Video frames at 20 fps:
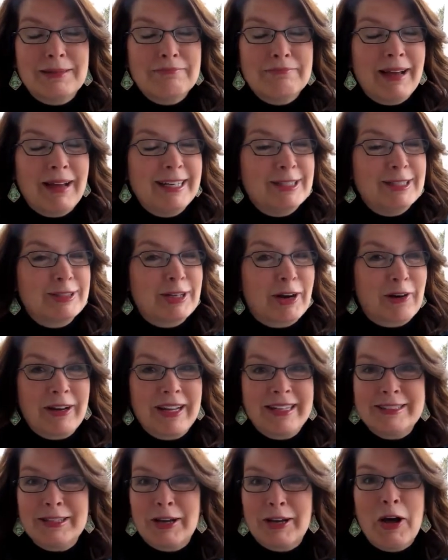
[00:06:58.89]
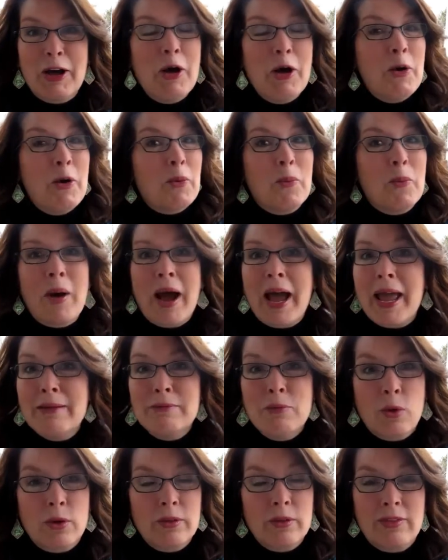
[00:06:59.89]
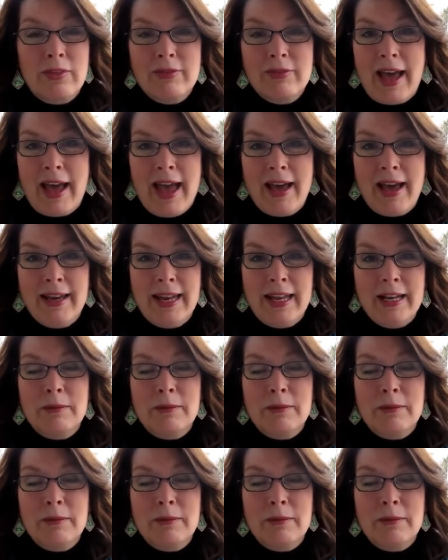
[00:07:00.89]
It may just turn into way more than that.